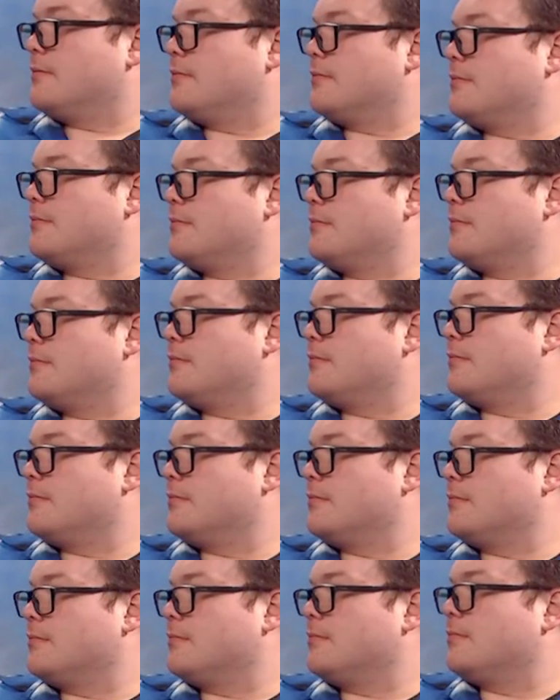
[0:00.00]

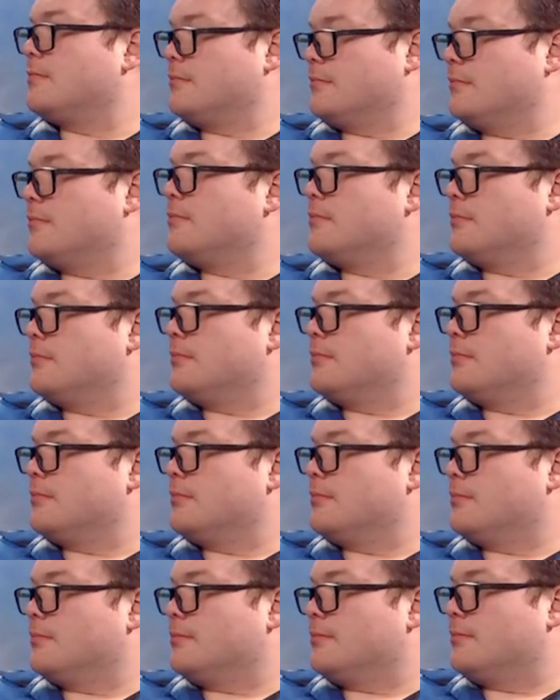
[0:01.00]

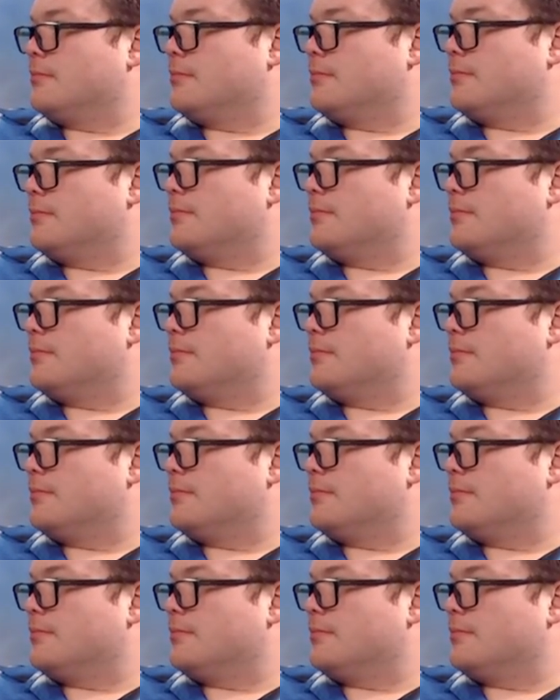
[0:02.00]
(silent)